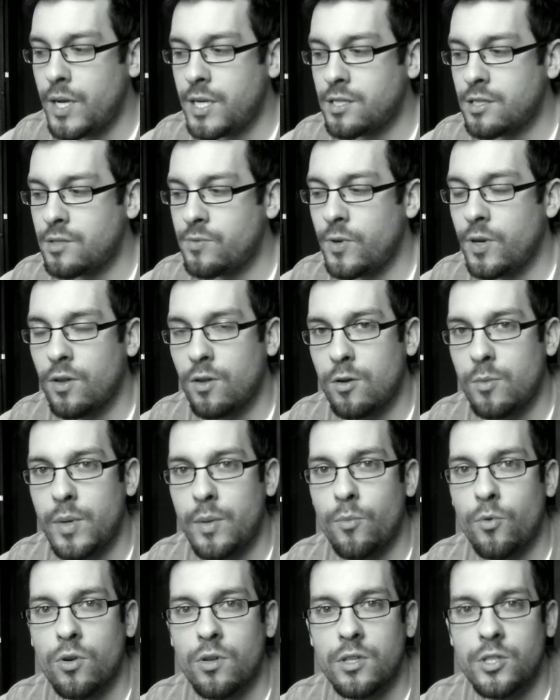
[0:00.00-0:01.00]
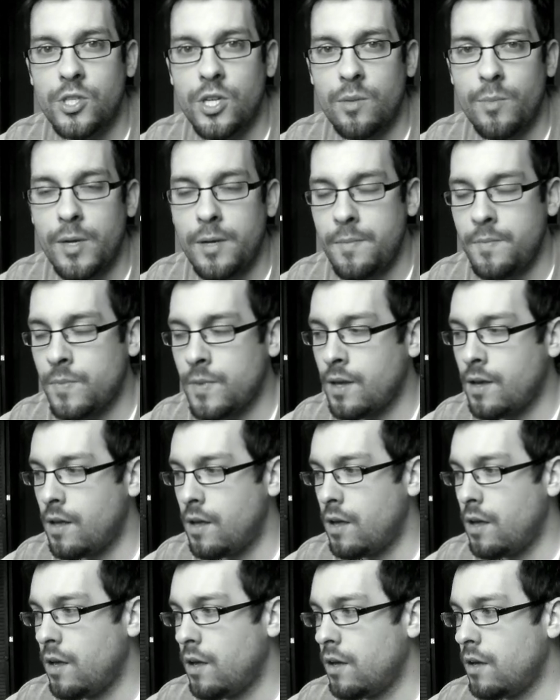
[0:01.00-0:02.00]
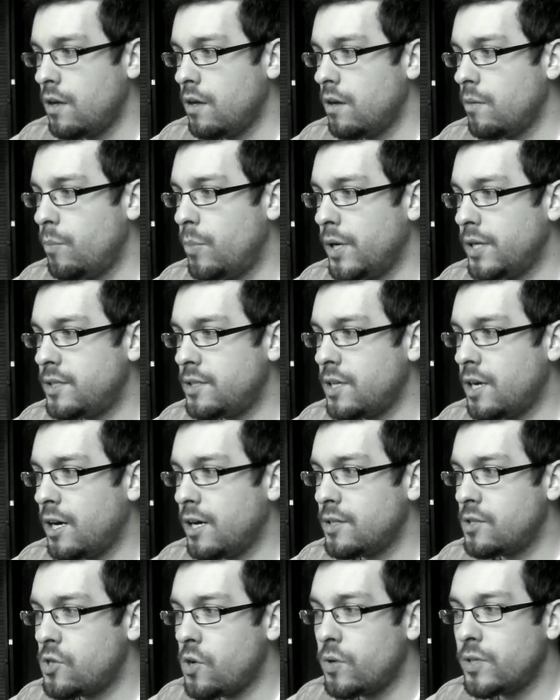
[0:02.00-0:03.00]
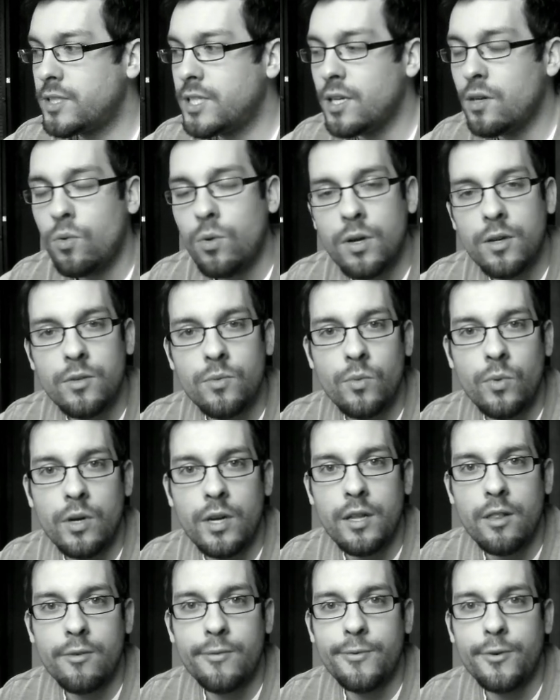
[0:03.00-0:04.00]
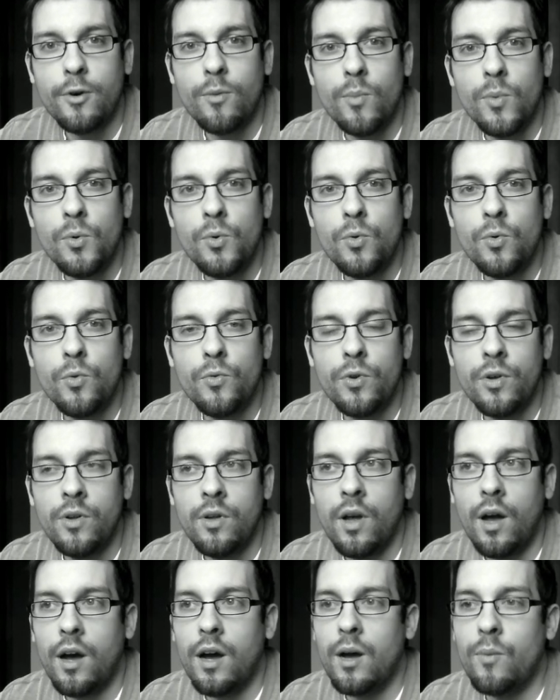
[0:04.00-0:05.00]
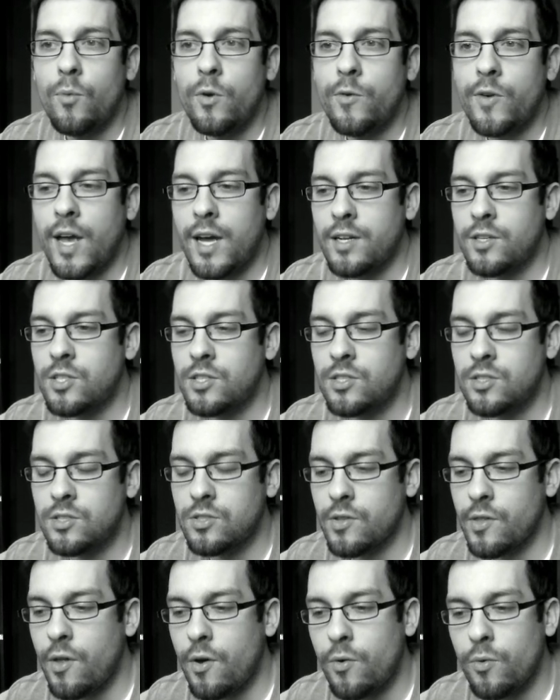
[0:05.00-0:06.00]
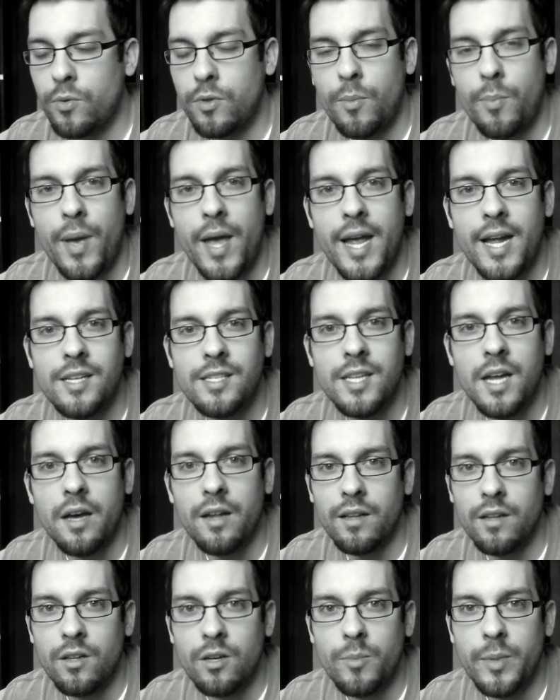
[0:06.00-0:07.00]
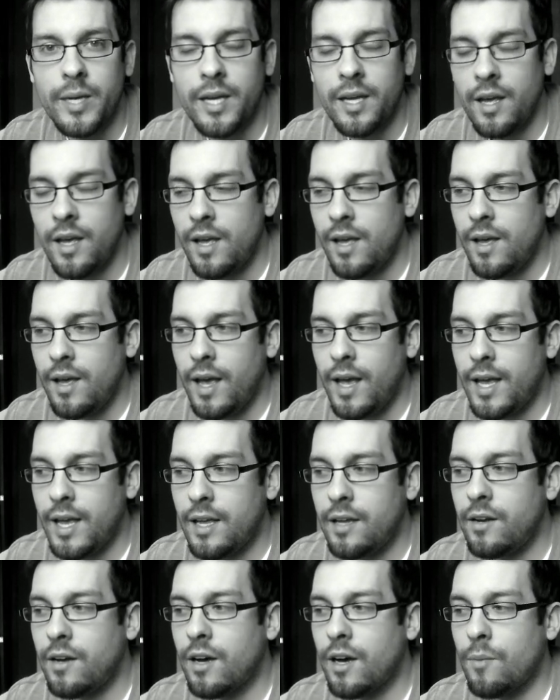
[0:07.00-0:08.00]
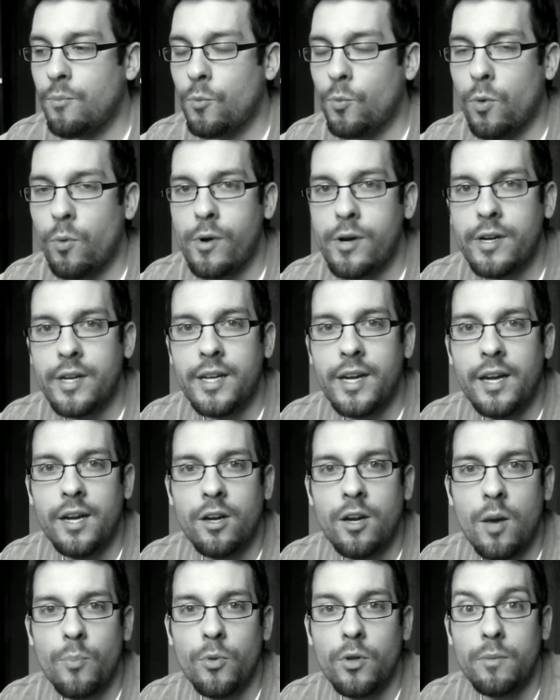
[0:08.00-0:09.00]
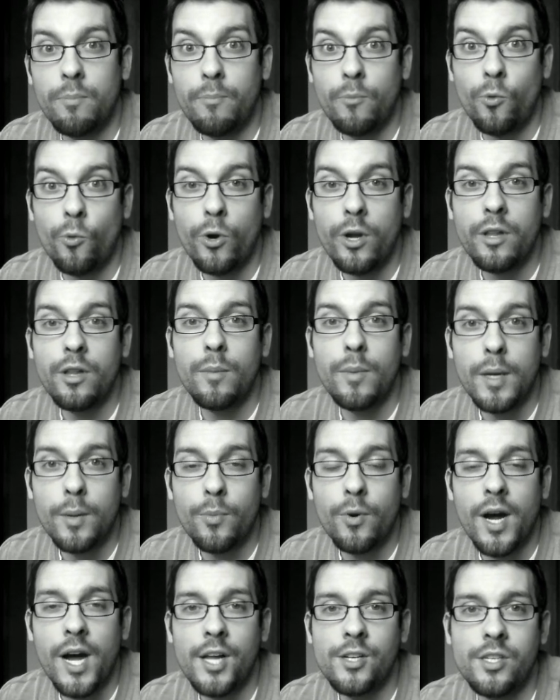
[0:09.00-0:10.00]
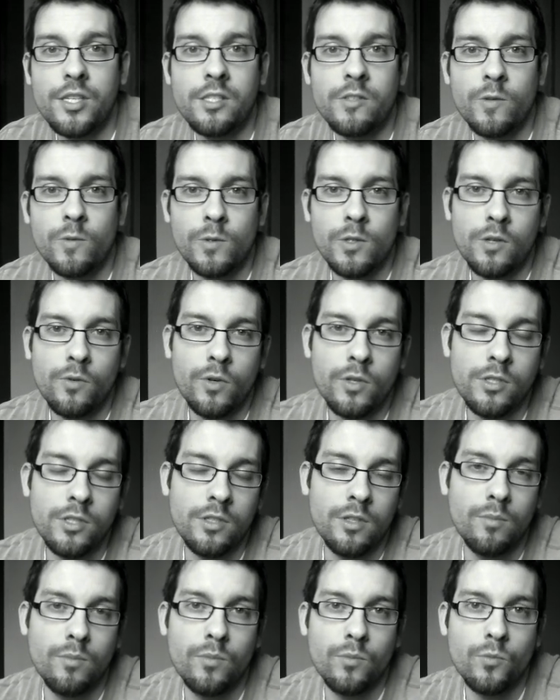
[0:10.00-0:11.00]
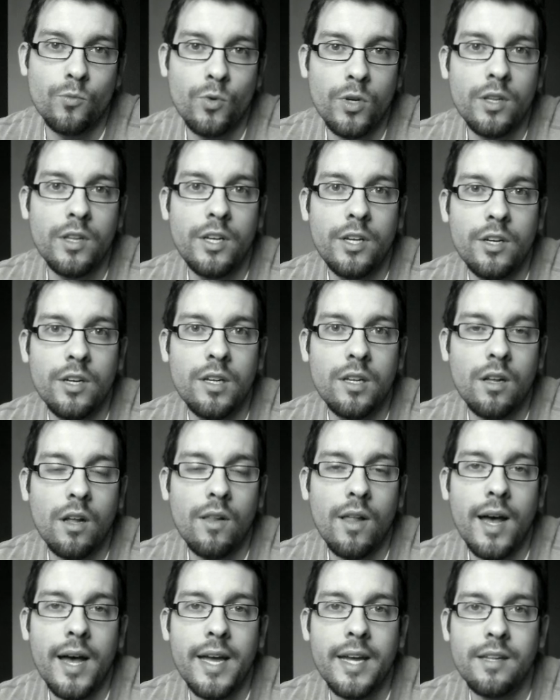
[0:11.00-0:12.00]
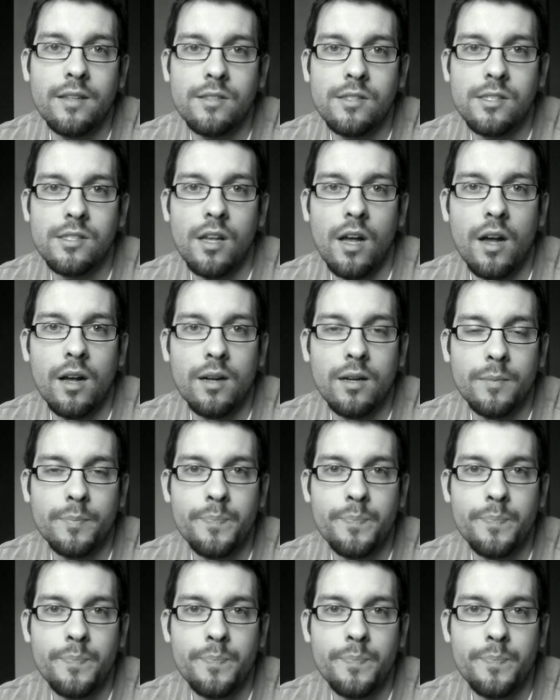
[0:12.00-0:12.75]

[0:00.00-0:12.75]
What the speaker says: Makes us feel a little bit more legitimate. But so until we're in the full move, we've kind of slowed the pace down a little bit, and we're working on a couple of really big projects for some really good clients.